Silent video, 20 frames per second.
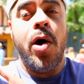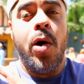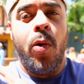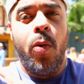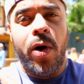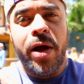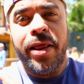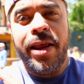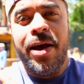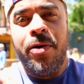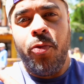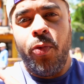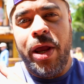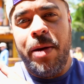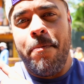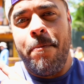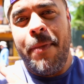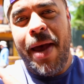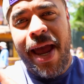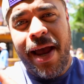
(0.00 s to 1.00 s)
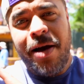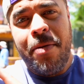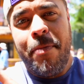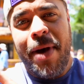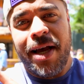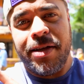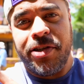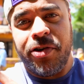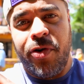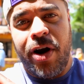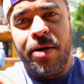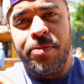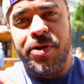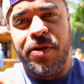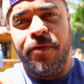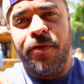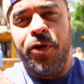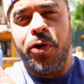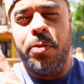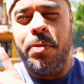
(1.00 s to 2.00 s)
one that we may come back to grab
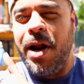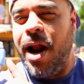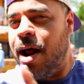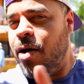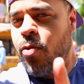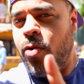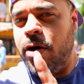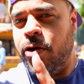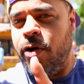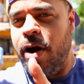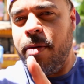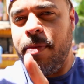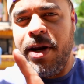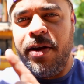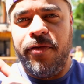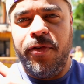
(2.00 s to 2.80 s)
some food, but I don't want to grab any